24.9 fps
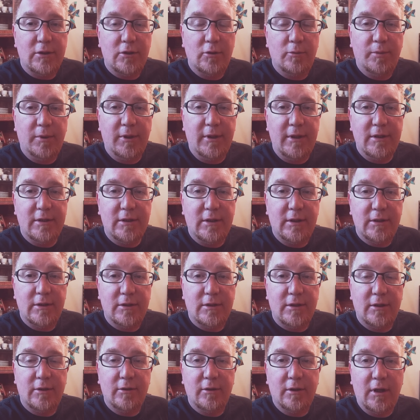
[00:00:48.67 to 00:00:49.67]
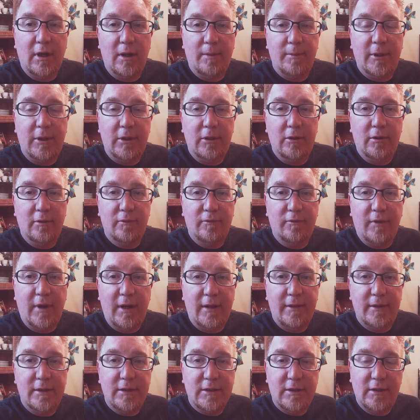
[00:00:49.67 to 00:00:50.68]
So please consider coming. You can
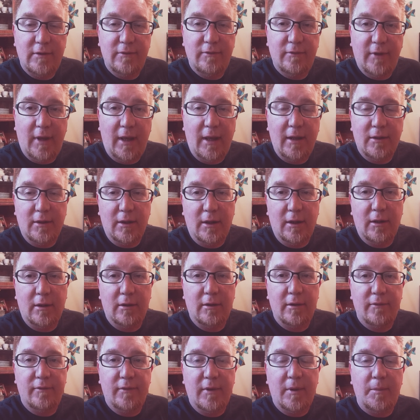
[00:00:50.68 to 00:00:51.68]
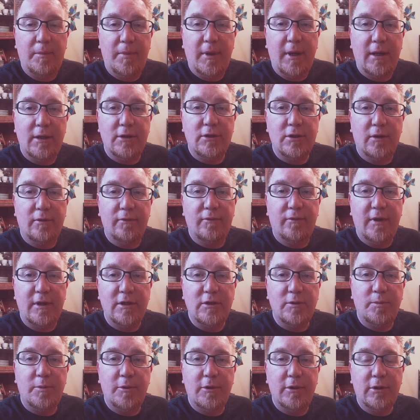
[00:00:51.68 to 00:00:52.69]
find this event on our event page on
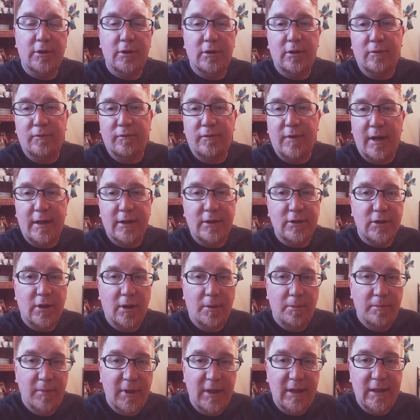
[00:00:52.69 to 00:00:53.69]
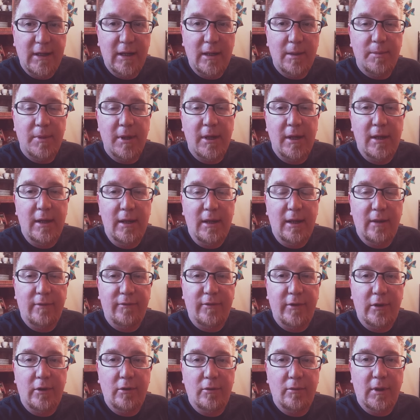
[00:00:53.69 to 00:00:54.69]
Facebook. You can find us on Meetup if
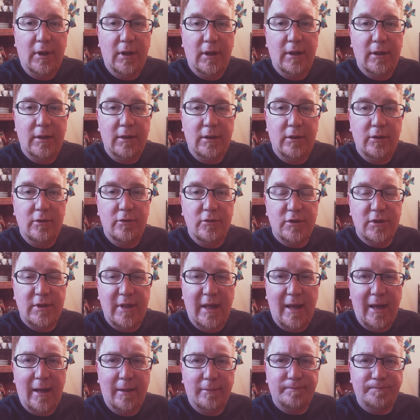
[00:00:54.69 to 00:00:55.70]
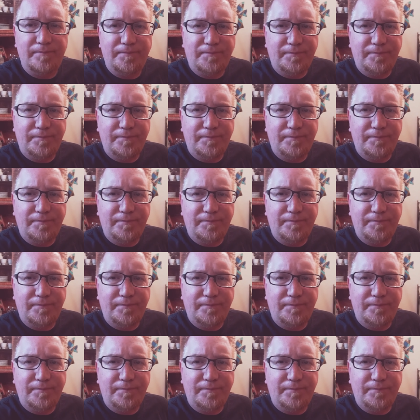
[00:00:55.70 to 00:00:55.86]
you use that.